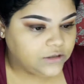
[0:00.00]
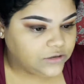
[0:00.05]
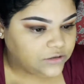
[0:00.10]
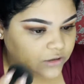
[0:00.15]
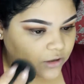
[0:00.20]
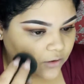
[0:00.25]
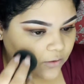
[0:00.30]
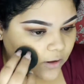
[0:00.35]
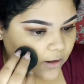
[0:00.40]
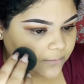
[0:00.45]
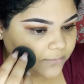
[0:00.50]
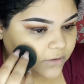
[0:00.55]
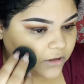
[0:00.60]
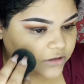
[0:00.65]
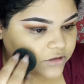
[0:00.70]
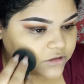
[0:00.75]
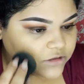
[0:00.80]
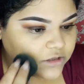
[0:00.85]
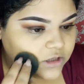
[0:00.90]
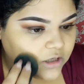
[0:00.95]
So I'm
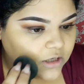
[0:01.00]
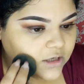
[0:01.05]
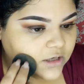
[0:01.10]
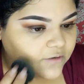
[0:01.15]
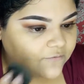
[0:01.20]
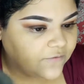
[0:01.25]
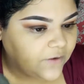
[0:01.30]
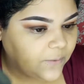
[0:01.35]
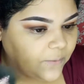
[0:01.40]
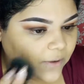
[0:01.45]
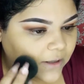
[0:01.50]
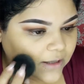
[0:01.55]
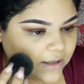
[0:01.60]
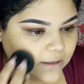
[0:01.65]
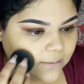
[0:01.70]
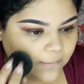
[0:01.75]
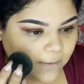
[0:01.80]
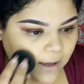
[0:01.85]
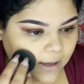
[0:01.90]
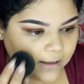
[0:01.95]
not sure if I want to
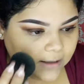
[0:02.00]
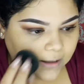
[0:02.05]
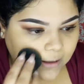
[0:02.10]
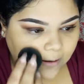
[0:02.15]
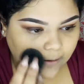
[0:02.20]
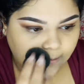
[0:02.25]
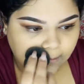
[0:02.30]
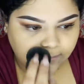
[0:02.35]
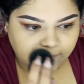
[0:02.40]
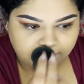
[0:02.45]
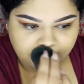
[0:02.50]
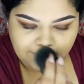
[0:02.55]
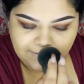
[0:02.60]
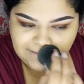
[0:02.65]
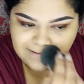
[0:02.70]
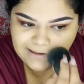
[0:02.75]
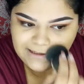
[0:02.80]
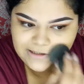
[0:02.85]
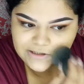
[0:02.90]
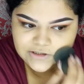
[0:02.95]
keep adding on
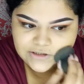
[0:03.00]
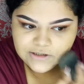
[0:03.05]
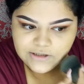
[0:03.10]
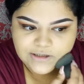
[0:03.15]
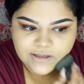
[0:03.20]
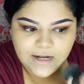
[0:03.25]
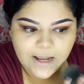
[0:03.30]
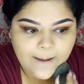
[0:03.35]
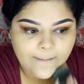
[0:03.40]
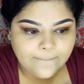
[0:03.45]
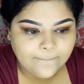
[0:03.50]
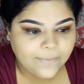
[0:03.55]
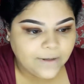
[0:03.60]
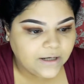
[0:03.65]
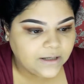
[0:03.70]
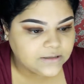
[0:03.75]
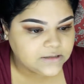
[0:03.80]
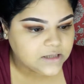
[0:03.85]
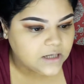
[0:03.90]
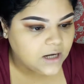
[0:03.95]
foundation,
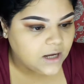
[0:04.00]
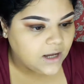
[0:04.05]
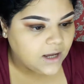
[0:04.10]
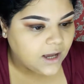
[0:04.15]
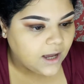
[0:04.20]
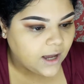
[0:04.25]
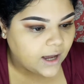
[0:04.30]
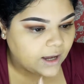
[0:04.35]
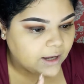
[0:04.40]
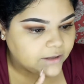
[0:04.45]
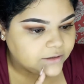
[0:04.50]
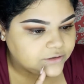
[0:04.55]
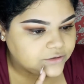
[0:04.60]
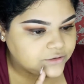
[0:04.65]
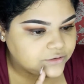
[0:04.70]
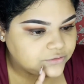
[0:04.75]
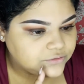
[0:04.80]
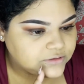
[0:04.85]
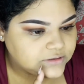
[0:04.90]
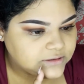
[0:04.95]
but I
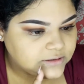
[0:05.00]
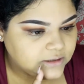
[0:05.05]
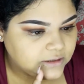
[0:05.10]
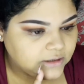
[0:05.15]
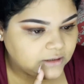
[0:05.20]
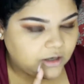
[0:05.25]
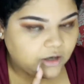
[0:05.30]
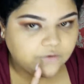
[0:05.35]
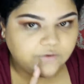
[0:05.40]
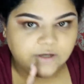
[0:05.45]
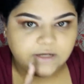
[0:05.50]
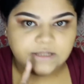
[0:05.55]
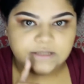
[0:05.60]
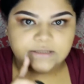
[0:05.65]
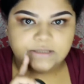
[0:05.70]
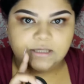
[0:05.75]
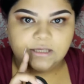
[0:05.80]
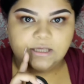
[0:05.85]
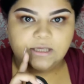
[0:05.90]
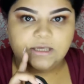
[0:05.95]
do see it already
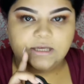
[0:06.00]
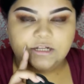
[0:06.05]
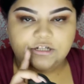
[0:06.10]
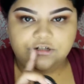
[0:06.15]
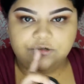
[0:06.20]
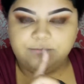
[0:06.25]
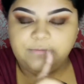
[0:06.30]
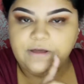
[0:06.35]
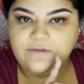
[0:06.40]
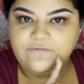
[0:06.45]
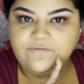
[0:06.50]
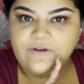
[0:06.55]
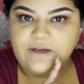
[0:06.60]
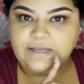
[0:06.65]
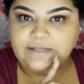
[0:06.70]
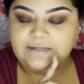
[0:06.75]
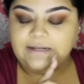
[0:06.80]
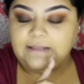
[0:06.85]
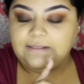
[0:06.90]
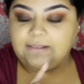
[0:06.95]
sinking into my
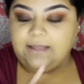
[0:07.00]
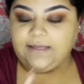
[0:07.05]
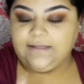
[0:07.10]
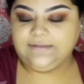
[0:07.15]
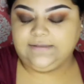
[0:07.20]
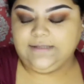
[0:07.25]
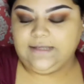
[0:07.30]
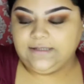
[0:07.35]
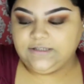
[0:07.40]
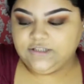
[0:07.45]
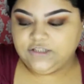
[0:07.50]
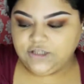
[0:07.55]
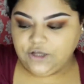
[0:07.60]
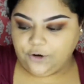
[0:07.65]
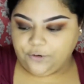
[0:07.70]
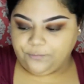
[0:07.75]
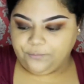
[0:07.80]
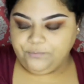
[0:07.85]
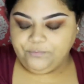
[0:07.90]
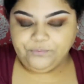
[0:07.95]
fine lines.
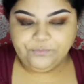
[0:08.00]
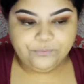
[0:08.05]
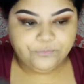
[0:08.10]
So